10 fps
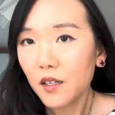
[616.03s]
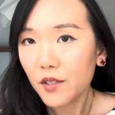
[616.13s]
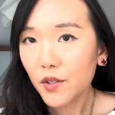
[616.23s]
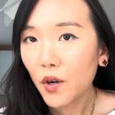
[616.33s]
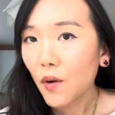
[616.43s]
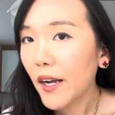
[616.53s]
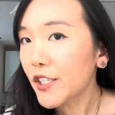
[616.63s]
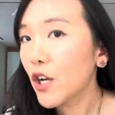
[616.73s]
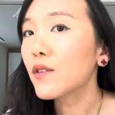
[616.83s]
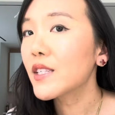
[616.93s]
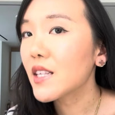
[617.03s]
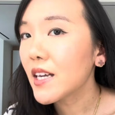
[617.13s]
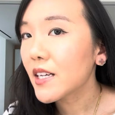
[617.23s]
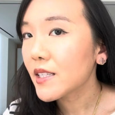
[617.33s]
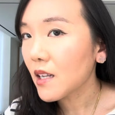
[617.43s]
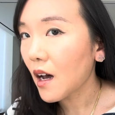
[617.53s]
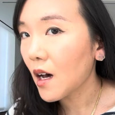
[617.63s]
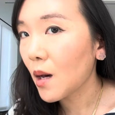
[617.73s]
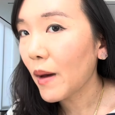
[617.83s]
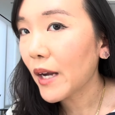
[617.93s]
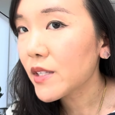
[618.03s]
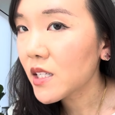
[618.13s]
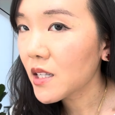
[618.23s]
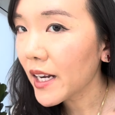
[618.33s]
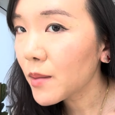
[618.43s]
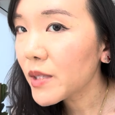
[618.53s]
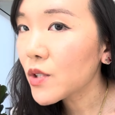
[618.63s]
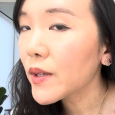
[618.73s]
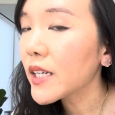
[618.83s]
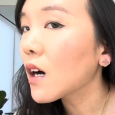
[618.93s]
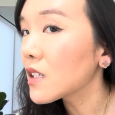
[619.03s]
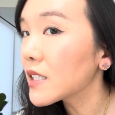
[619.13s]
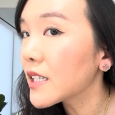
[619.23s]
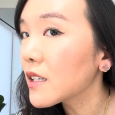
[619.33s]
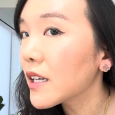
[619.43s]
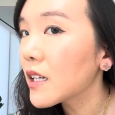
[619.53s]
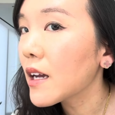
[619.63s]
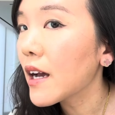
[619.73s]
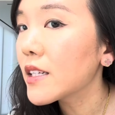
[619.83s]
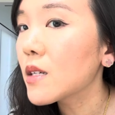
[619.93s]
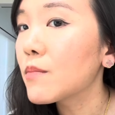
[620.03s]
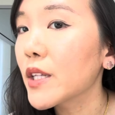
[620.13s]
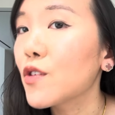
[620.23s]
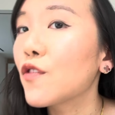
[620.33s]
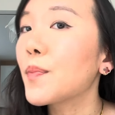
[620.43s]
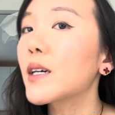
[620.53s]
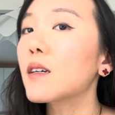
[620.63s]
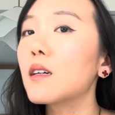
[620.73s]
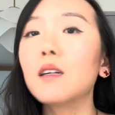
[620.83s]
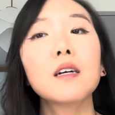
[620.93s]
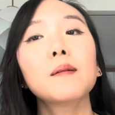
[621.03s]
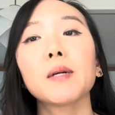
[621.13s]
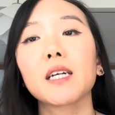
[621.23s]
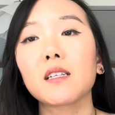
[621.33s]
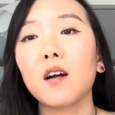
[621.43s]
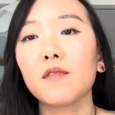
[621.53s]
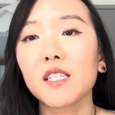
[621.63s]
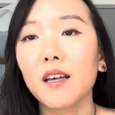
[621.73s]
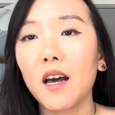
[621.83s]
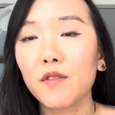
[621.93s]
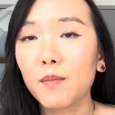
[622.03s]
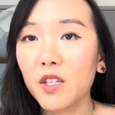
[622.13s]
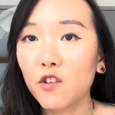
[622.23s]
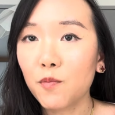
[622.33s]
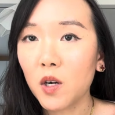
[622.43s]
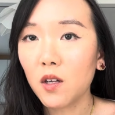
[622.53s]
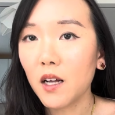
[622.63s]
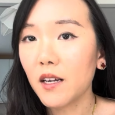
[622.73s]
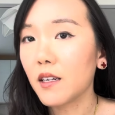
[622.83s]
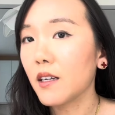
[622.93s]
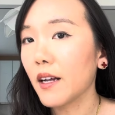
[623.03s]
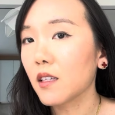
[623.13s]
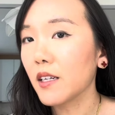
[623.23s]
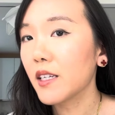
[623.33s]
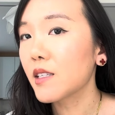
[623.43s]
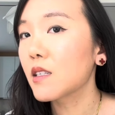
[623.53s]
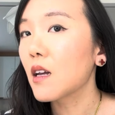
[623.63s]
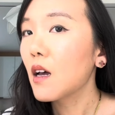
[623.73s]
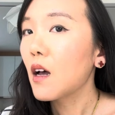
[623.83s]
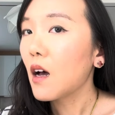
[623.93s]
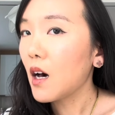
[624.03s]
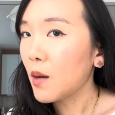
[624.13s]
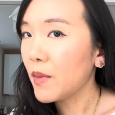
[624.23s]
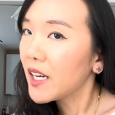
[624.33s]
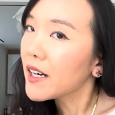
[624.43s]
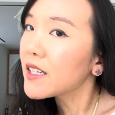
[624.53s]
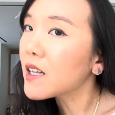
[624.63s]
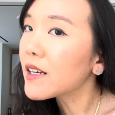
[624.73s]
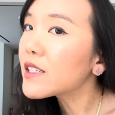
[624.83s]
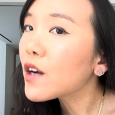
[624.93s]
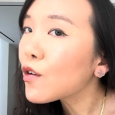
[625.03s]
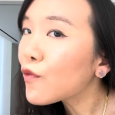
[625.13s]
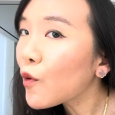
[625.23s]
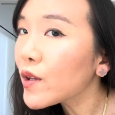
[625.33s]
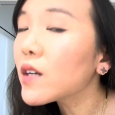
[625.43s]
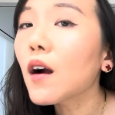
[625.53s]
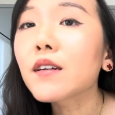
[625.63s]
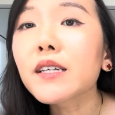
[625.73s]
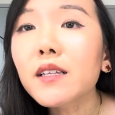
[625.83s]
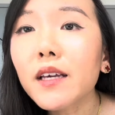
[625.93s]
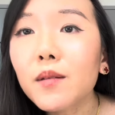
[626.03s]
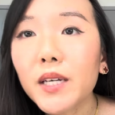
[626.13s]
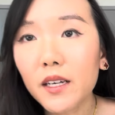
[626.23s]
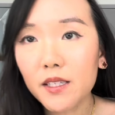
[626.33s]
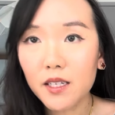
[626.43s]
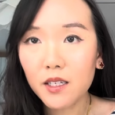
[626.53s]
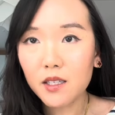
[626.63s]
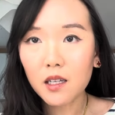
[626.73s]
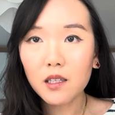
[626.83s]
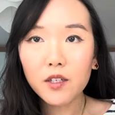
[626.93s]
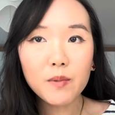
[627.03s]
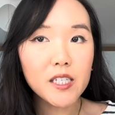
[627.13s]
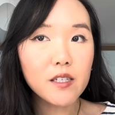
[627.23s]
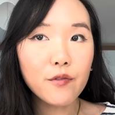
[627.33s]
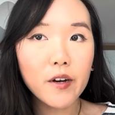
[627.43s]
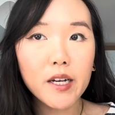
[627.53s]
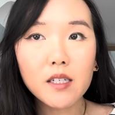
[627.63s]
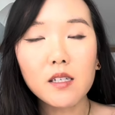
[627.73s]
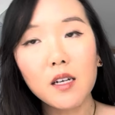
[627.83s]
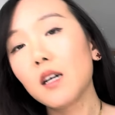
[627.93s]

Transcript: So I chose these, I was deciding between carnelian and mother of pearl because I obviously have the mother of pearl necklace. And I decided to go for the carnelian because it is a little bit different.